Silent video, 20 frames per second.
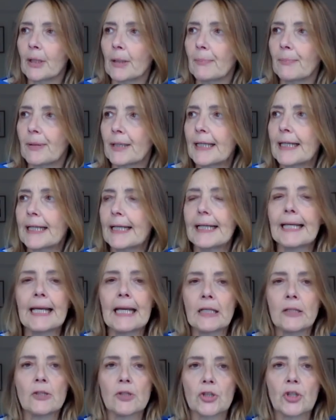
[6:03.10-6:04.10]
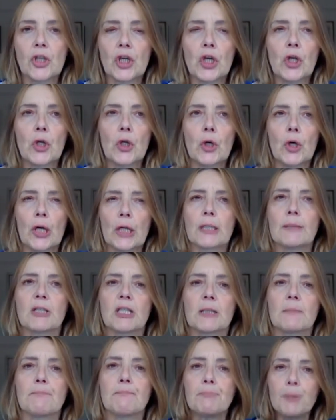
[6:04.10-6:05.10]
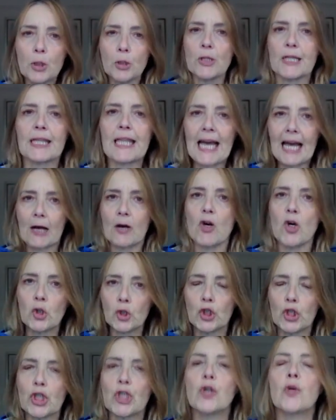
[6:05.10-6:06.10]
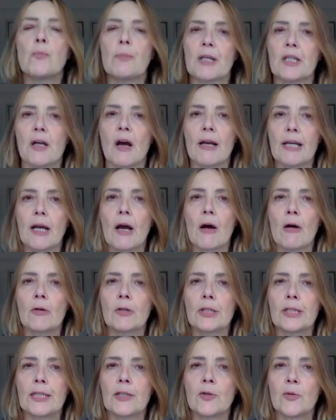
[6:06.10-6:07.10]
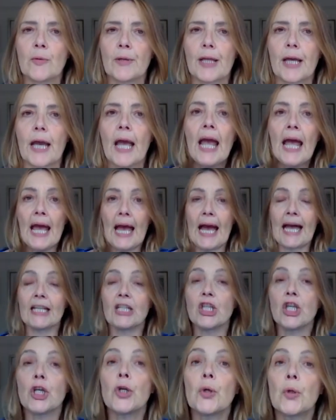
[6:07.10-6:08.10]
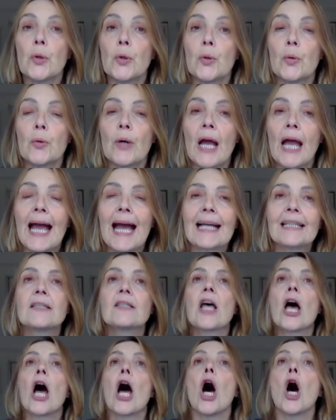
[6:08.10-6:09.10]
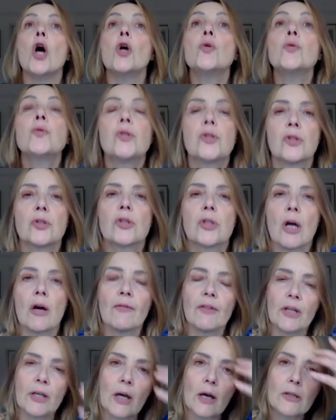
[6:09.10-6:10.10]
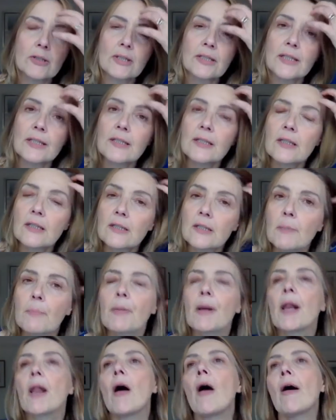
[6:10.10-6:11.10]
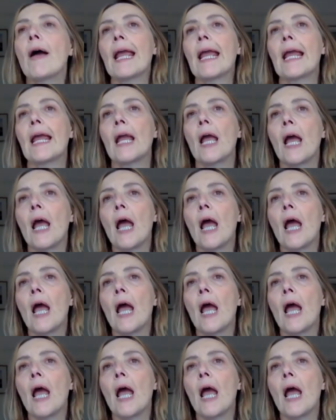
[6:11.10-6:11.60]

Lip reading: completely insecure, and I'm going to put that onto you because I can't deal with it. And you, as the host of the narcissist, the supply,